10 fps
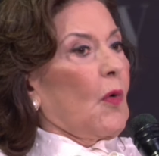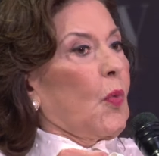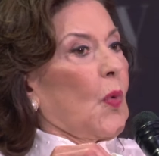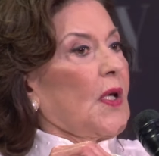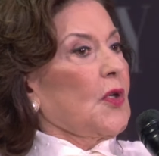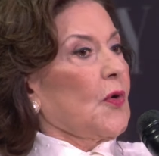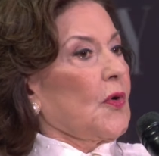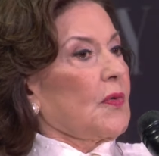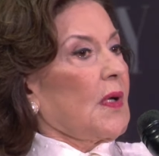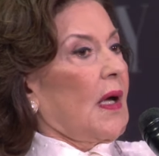when
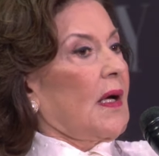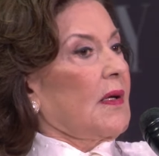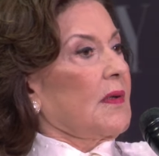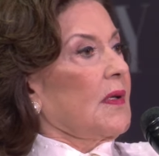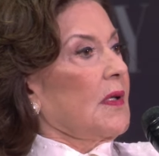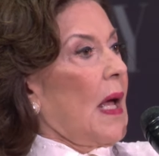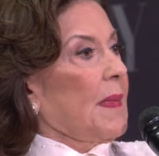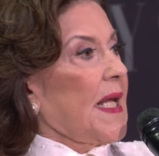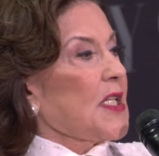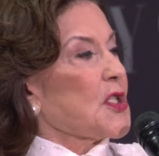your
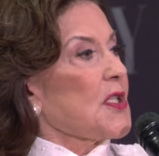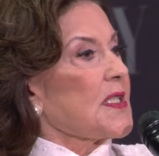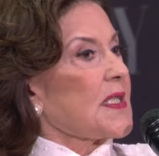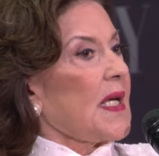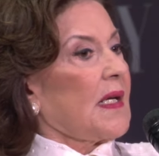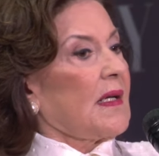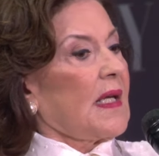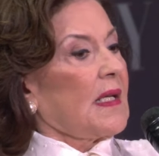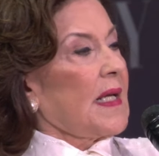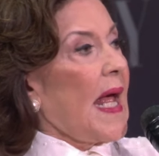nomination is
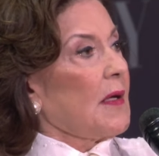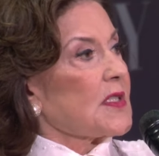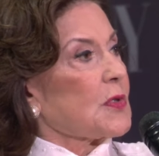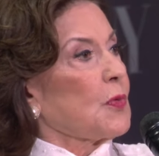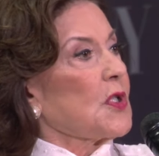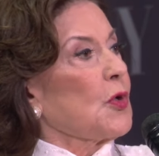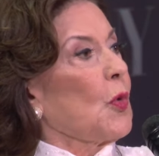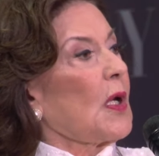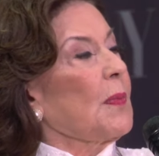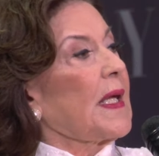announced, would you
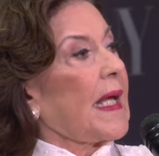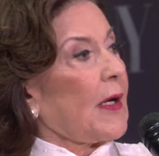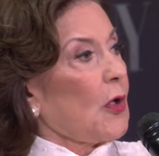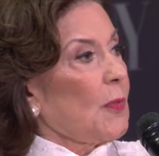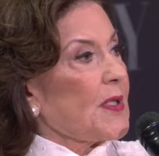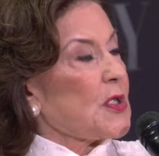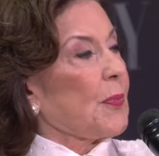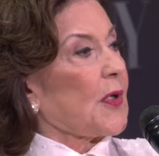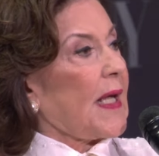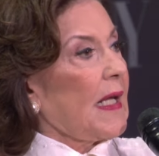want to be Carol
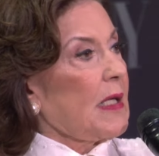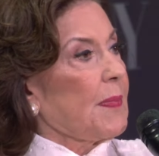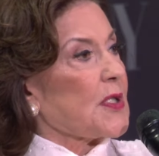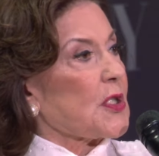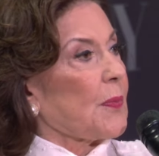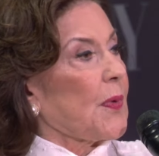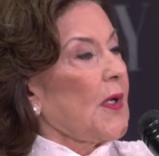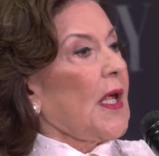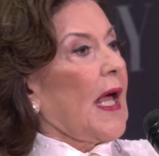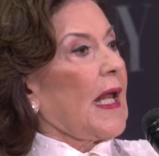Bishop or Kelly Bishop?
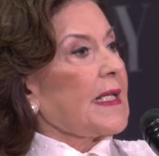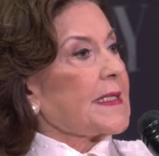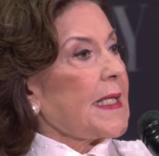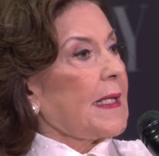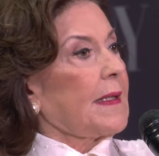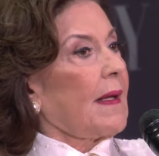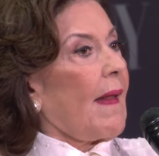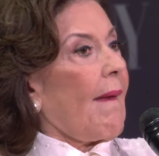And I said,